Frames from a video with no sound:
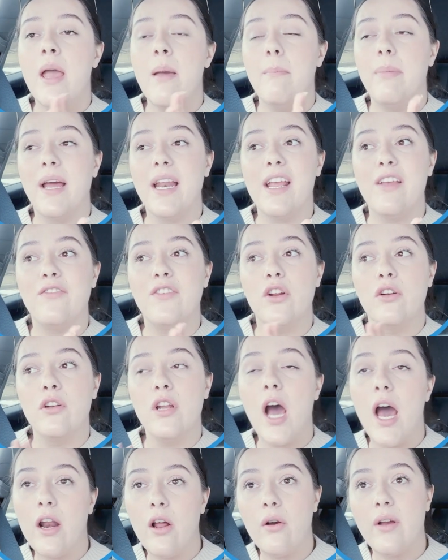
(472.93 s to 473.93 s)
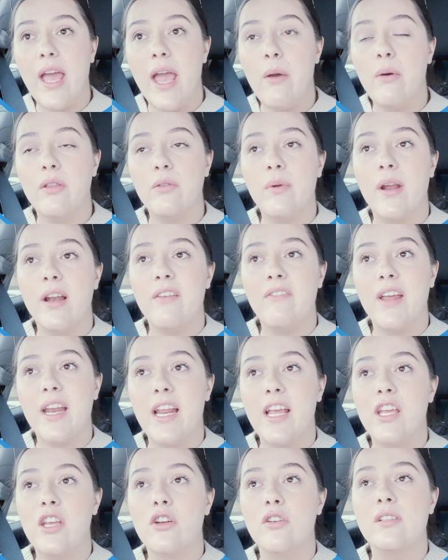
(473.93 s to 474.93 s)
But if you're not okay with
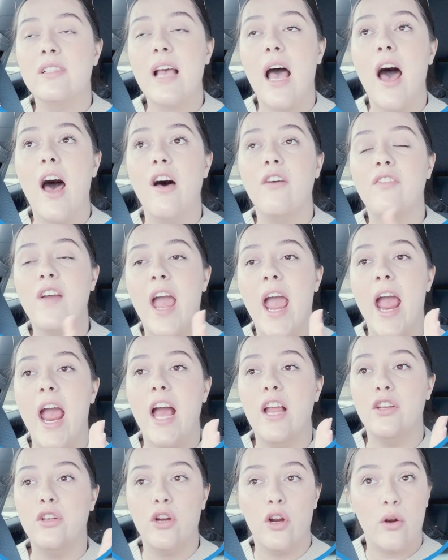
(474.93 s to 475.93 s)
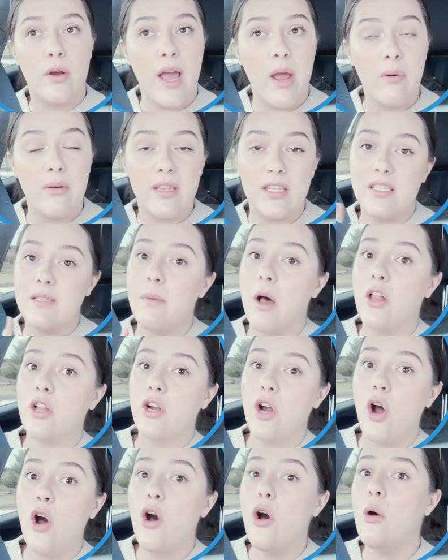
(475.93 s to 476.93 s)
renovating yourself and you're okay with a smaller
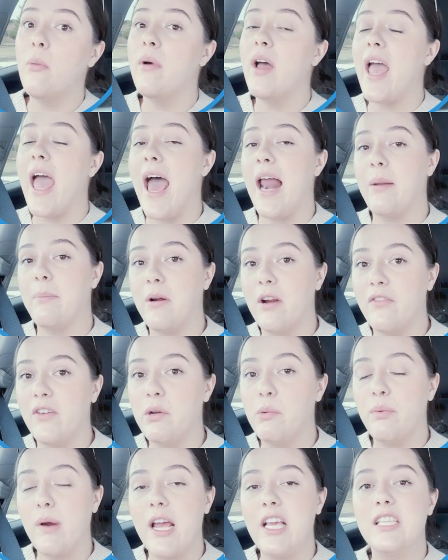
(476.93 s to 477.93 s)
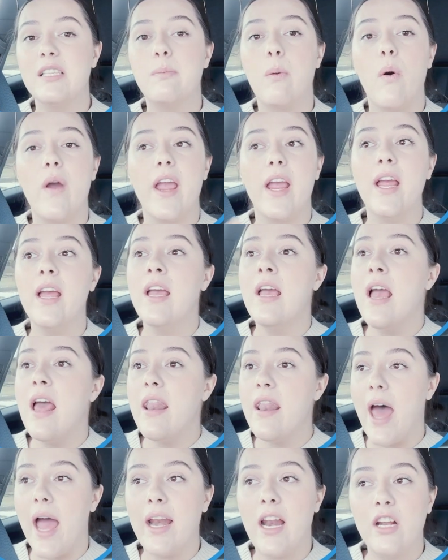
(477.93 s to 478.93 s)
home at a perfect price point,
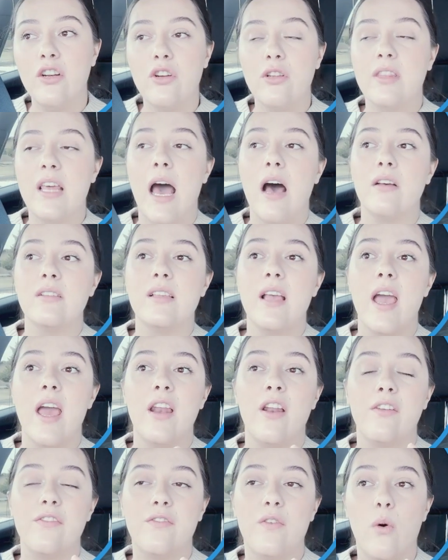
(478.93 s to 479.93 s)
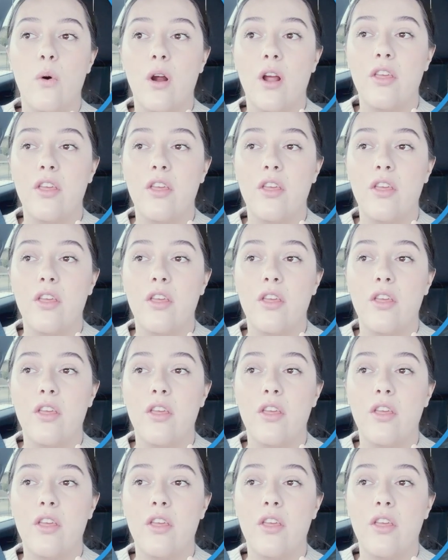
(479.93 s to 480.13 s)
$900,000 for